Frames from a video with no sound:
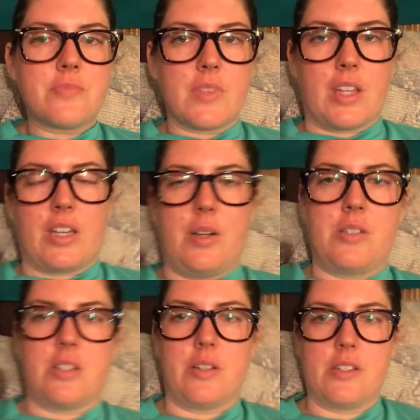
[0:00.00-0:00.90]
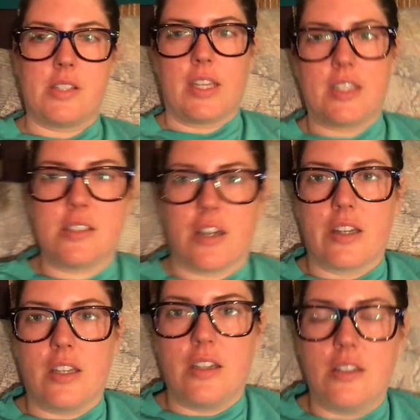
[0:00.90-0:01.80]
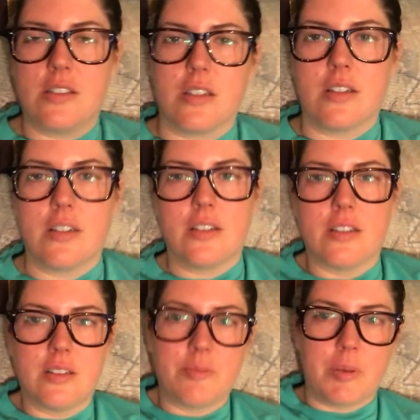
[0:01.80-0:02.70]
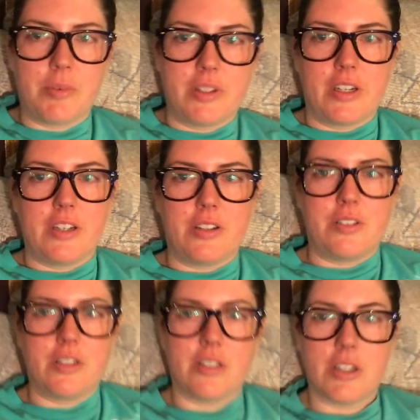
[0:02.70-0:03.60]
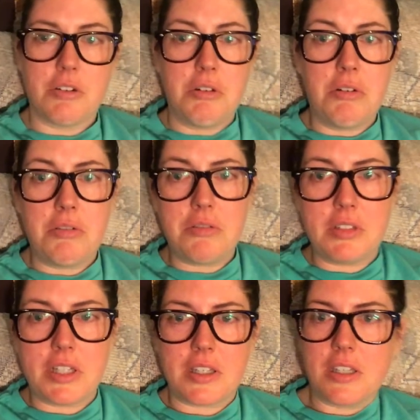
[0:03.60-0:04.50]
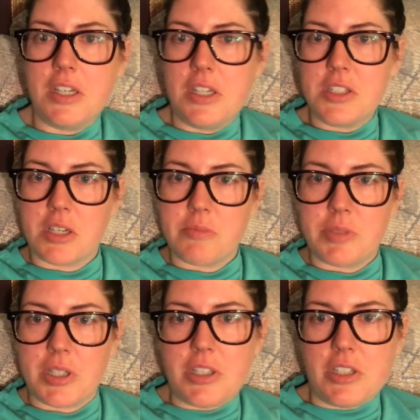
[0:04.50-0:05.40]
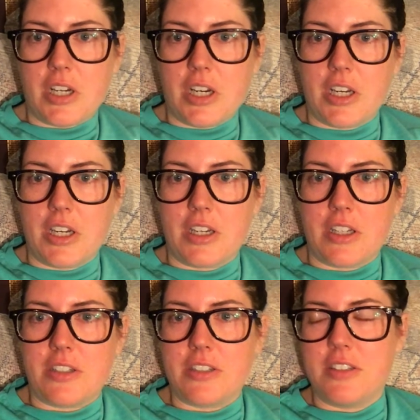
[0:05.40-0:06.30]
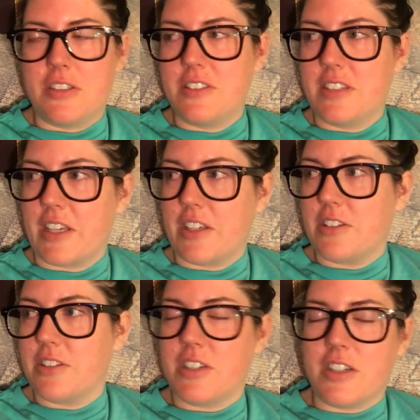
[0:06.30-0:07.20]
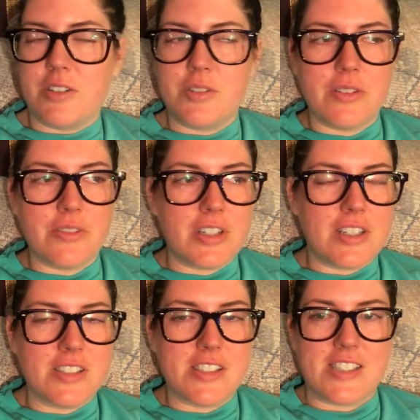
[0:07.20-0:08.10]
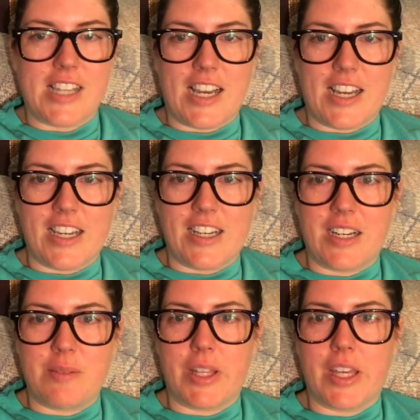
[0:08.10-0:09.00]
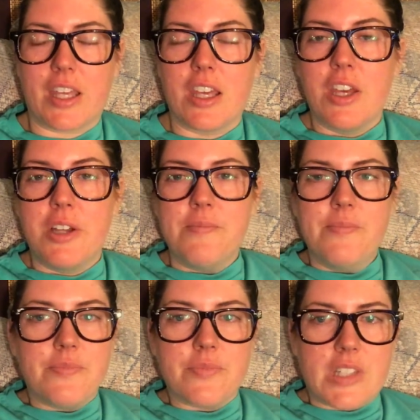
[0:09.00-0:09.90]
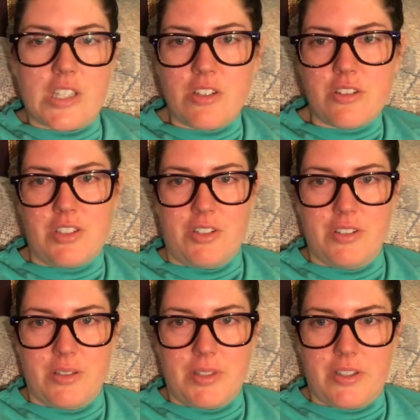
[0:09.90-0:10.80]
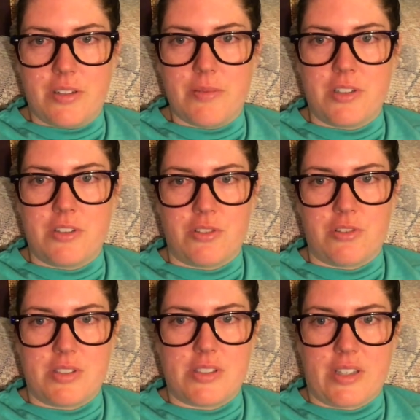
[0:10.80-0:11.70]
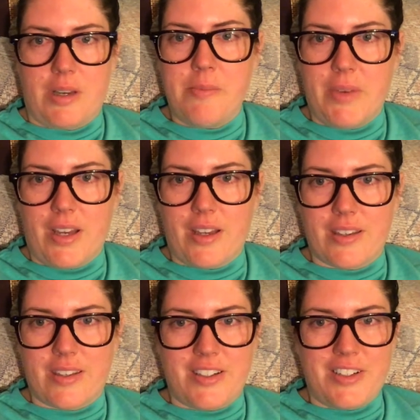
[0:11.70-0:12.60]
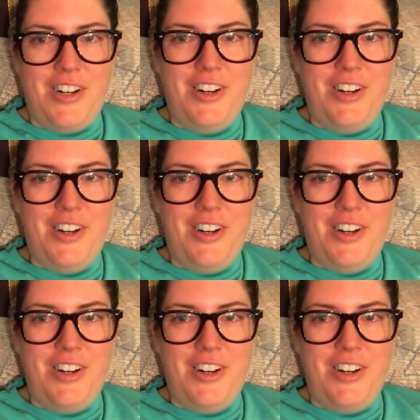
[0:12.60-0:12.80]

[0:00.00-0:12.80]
like I was always like talking to people that I know that are like, oh, like Tom Petty died, like whoever else died, and I'm like, you don't know them. They could have been a total scumbag, you know.